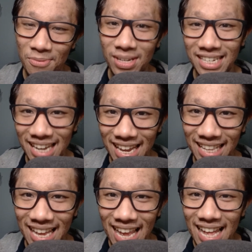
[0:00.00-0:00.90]
Once
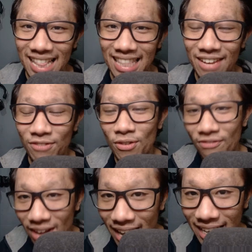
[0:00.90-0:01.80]
again, if you
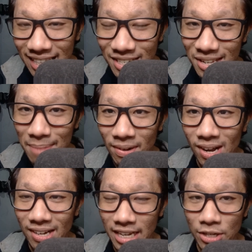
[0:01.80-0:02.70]
find this type of
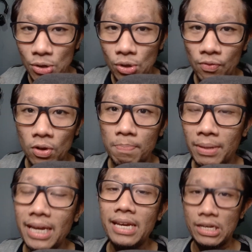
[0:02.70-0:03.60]
content useful,
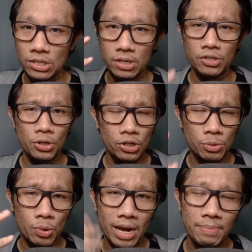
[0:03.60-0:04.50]
please consider
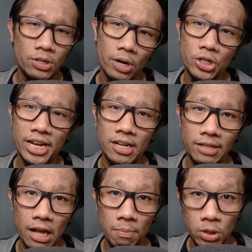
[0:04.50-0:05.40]
subscribing to our channel.
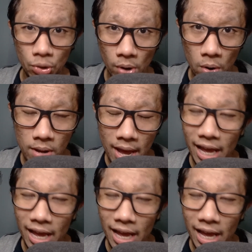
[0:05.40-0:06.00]
Help us grow.